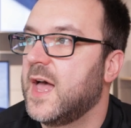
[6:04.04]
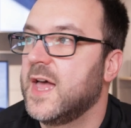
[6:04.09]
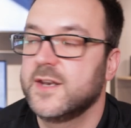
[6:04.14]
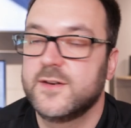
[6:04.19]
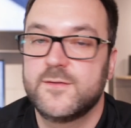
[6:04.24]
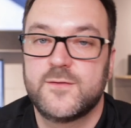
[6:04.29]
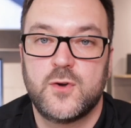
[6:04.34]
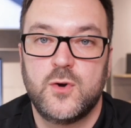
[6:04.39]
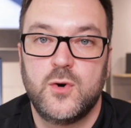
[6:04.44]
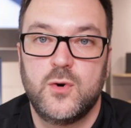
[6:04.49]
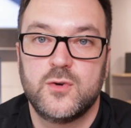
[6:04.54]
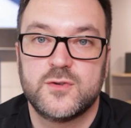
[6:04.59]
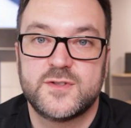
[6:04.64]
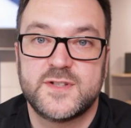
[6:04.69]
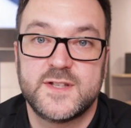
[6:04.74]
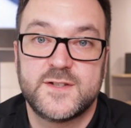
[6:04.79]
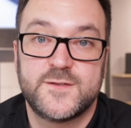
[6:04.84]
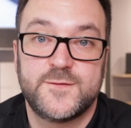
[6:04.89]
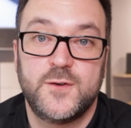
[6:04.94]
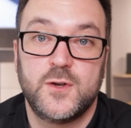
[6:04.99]
And of course,
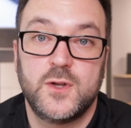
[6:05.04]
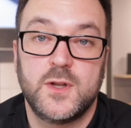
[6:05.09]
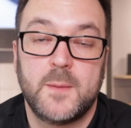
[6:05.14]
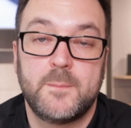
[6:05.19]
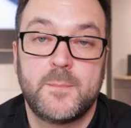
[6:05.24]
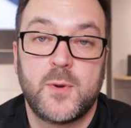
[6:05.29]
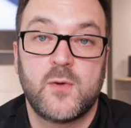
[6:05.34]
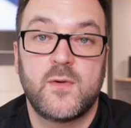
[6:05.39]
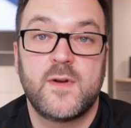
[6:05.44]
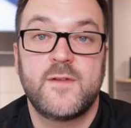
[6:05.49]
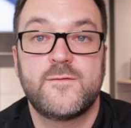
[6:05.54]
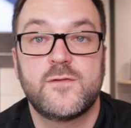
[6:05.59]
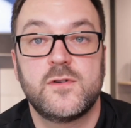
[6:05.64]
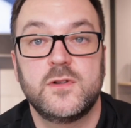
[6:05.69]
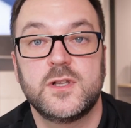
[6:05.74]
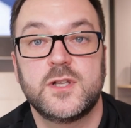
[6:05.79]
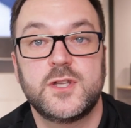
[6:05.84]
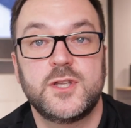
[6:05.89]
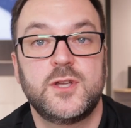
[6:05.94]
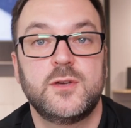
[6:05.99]
it's full
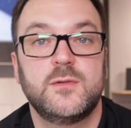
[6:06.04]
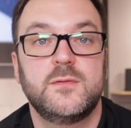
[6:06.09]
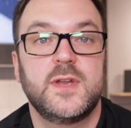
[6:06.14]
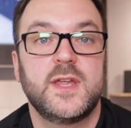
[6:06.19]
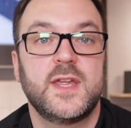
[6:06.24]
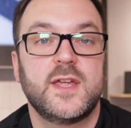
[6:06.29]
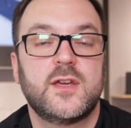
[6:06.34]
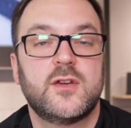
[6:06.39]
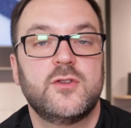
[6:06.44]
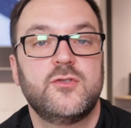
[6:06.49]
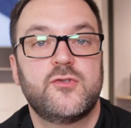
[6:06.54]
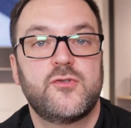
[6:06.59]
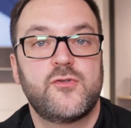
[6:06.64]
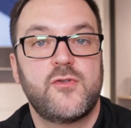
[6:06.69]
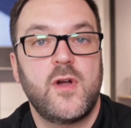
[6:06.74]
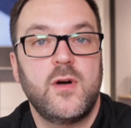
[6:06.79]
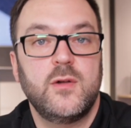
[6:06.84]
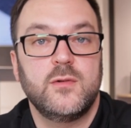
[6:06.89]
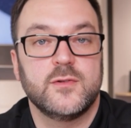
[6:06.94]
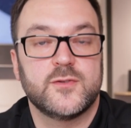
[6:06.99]
peripheral unit
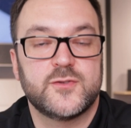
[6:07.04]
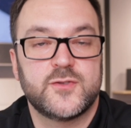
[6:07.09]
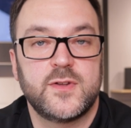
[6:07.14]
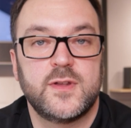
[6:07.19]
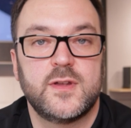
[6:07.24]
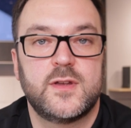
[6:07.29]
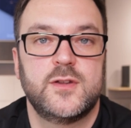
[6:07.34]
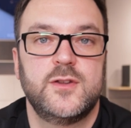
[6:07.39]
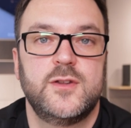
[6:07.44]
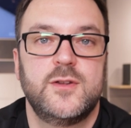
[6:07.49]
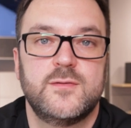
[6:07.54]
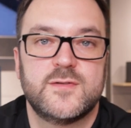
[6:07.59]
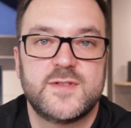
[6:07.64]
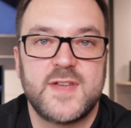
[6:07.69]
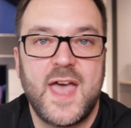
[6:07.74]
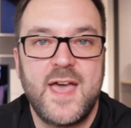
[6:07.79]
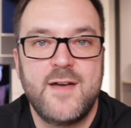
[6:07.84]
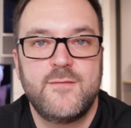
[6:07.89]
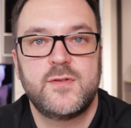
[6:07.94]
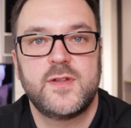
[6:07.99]
control, so you can use
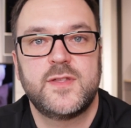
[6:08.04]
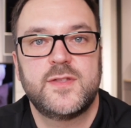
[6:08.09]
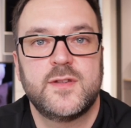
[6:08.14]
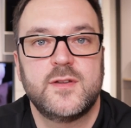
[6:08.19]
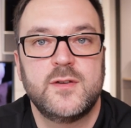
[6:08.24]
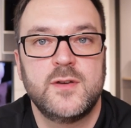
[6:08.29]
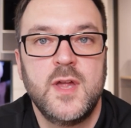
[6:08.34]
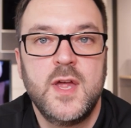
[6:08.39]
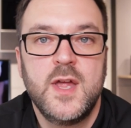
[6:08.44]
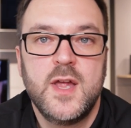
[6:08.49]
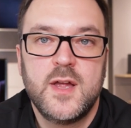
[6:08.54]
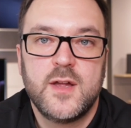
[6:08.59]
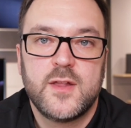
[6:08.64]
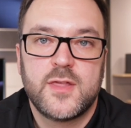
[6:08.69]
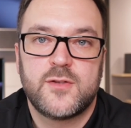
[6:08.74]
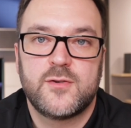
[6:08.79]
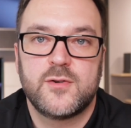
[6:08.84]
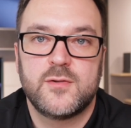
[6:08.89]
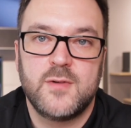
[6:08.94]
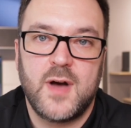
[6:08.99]
everything
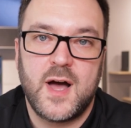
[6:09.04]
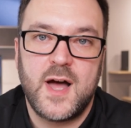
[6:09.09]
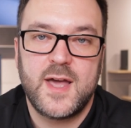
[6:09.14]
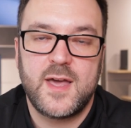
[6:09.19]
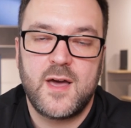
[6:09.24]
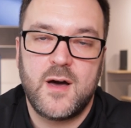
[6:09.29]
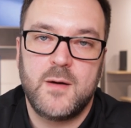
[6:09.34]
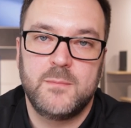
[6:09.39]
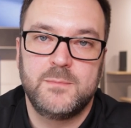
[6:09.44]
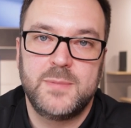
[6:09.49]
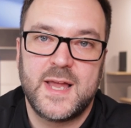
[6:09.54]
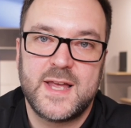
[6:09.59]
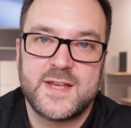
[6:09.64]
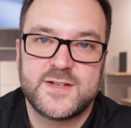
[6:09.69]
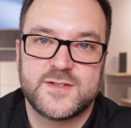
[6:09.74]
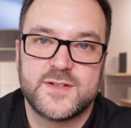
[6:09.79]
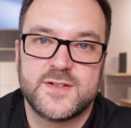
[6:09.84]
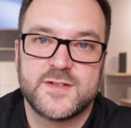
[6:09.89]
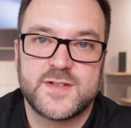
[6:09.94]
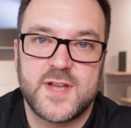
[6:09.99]
through IR
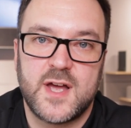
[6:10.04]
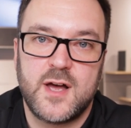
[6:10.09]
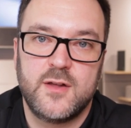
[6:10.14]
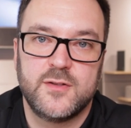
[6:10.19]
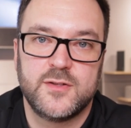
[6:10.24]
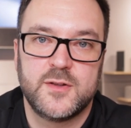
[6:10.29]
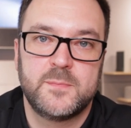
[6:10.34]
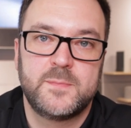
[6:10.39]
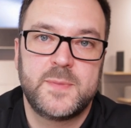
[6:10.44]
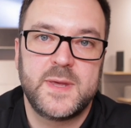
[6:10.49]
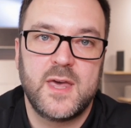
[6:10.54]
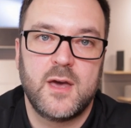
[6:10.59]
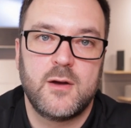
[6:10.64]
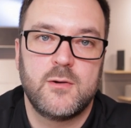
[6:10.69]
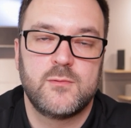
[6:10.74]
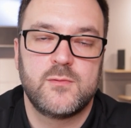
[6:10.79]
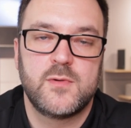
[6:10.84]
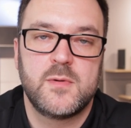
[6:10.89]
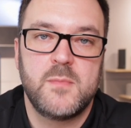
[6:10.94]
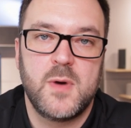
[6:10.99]
blasters on the Beo
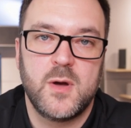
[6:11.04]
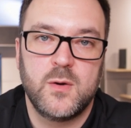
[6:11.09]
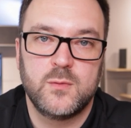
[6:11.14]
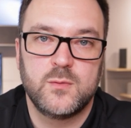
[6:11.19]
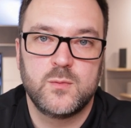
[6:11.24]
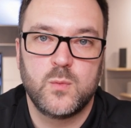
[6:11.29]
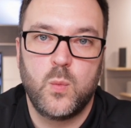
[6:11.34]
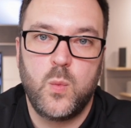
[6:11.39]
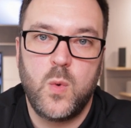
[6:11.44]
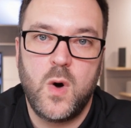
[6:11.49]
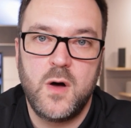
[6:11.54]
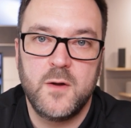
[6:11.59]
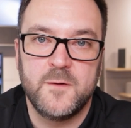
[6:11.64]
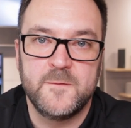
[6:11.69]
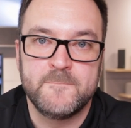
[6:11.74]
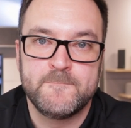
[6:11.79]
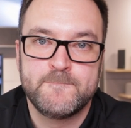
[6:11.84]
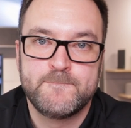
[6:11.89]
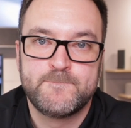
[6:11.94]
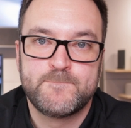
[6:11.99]
Remote
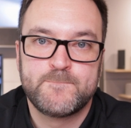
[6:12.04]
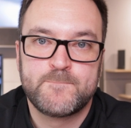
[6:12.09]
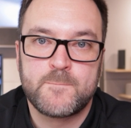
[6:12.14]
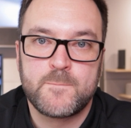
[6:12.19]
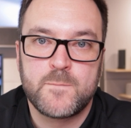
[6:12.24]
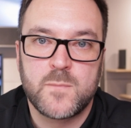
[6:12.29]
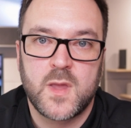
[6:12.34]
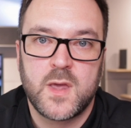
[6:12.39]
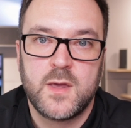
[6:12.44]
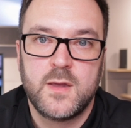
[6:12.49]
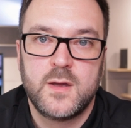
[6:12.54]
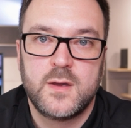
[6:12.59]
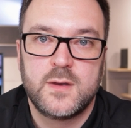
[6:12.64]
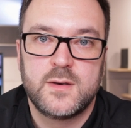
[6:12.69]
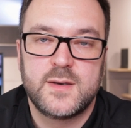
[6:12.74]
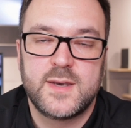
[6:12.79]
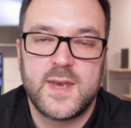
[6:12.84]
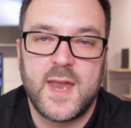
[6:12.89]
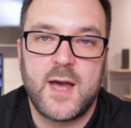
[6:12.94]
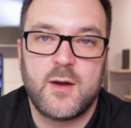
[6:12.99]
1.
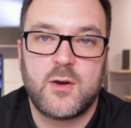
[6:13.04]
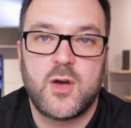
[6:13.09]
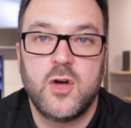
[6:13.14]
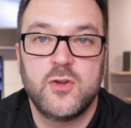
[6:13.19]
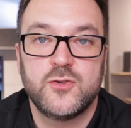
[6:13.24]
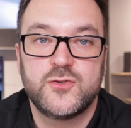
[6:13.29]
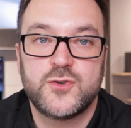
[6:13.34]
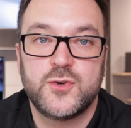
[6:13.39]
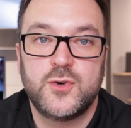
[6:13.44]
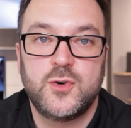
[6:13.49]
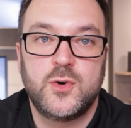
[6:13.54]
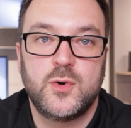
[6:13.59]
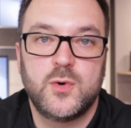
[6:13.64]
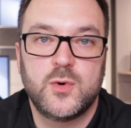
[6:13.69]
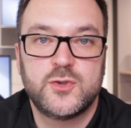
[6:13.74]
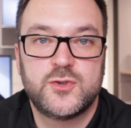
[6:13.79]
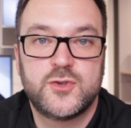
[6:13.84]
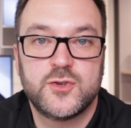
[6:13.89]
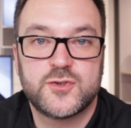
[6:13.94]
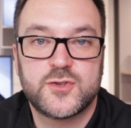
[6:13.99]
Now, Contour
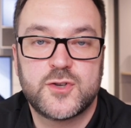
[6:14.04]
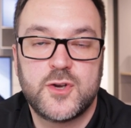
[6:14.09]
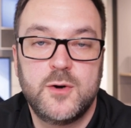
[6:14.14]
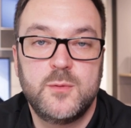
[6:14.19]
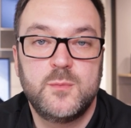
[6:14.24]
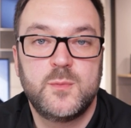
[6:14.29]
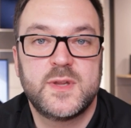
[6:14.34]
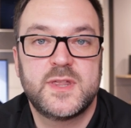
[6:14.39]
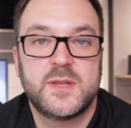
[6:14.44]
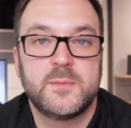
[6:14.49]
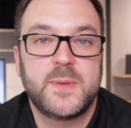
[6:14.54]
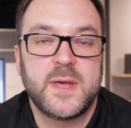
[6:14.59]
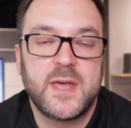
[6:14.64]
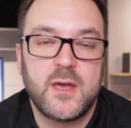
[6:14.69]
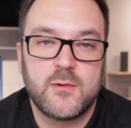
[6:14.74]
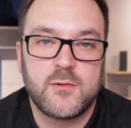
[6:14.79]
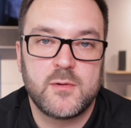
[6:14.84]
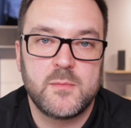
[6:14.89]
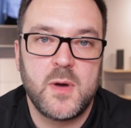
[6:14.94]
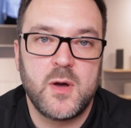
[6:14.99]
does come with the
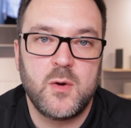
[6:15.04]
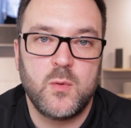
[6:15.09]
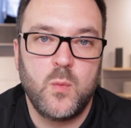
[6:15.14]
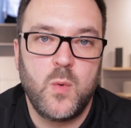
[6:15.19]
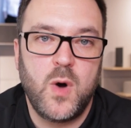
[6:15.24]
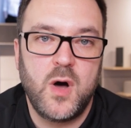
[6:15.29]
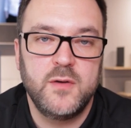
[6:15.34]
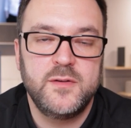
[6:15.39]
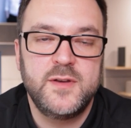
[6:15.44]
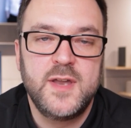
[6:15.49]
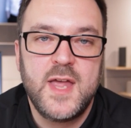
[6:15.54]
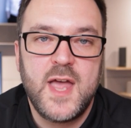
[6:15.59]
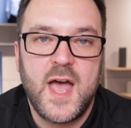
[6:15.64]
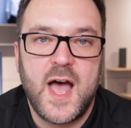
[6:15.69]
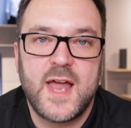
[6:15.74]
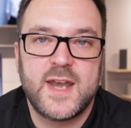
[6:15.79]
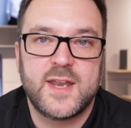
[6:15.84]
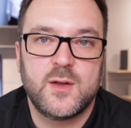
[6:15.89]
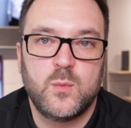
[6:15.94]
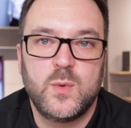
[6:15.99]
Beo Remote 1,
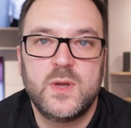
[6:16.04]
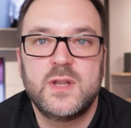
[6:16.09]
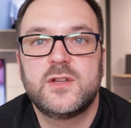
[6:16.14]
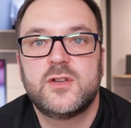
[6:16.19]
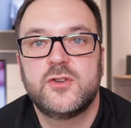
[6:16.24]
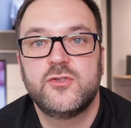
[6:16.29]
and it will